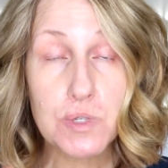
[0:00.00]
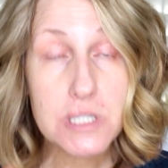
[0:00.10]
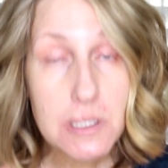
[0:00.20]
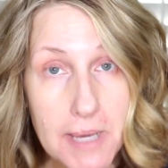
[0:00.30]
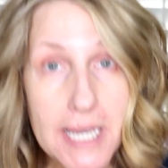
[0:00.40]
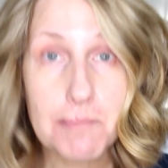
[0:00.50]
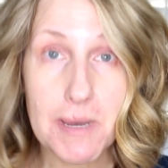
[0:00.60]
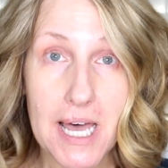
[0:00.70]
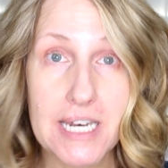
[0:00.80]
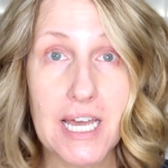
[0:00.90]
You will see makeup
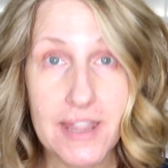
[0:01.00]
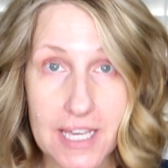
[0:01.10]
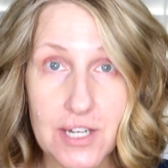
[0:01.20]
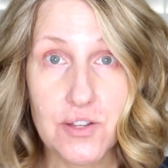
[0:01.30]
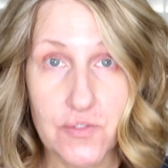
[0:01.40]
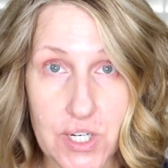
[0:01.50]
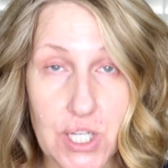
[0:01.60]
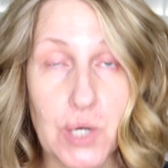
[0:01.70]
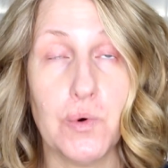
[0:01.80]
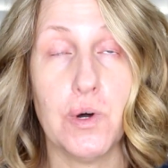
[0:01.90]
on at the end of the
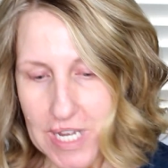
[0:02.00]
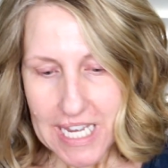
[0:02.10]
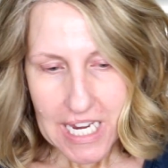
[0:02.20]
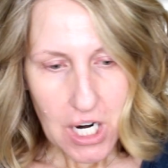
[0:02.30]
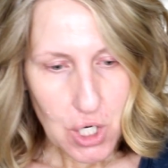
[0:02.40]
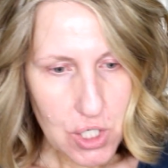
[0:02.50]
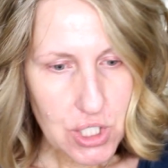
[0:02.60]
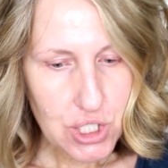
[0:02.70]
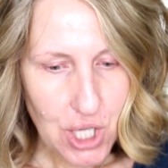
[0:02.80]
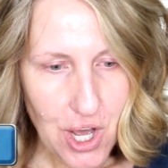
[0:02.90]
video. We are going
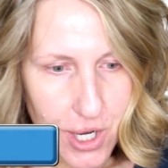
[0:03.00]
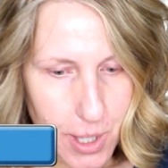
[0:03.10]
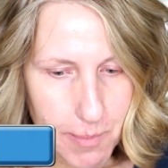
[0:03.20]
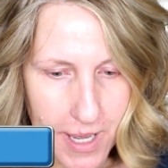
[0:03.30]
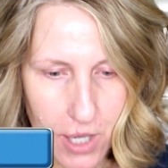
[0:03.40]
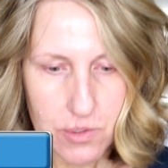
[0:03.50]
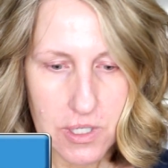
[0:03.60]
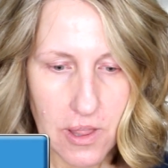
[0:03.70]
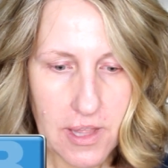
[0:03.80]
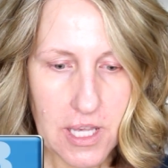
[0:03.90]
to talk about
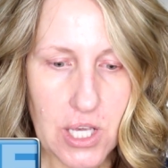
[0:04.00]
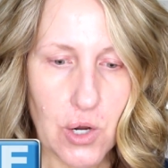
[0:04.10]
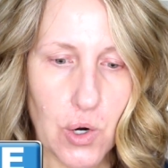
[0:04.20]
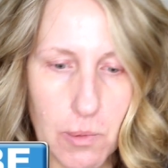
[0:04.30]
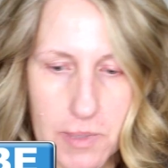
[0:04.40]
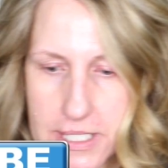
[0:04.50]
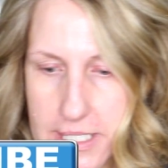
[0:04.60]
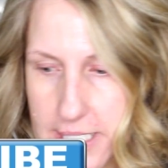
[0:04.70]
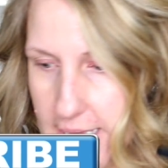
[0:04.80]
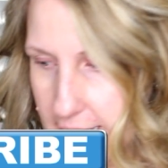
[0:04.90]
the Urban
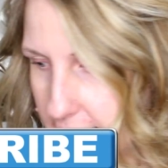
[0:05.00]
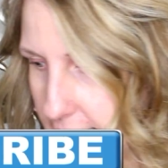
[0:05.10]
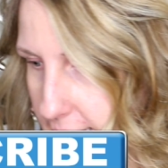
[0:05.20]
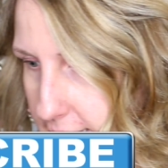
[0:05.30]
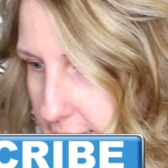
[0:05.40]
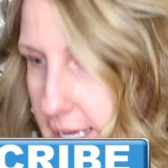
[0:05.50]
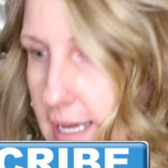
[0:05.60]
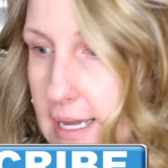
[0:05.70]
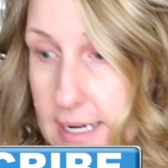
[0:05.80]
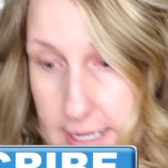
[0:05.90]
Decay,
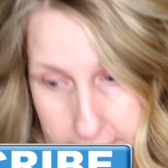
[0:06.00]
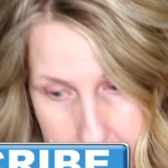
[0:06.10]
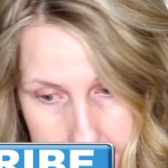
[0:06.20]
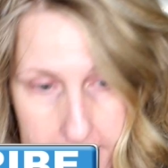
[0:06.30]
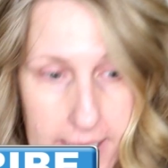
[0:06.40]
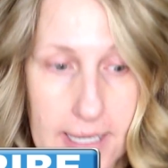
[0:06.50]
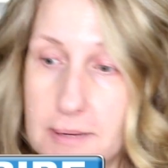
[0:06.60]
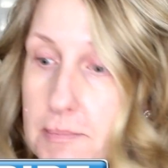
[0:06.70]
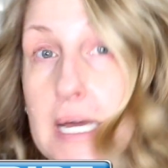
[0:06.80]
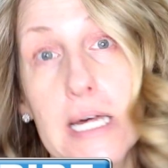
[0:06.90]
and I
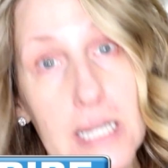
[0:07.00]
need my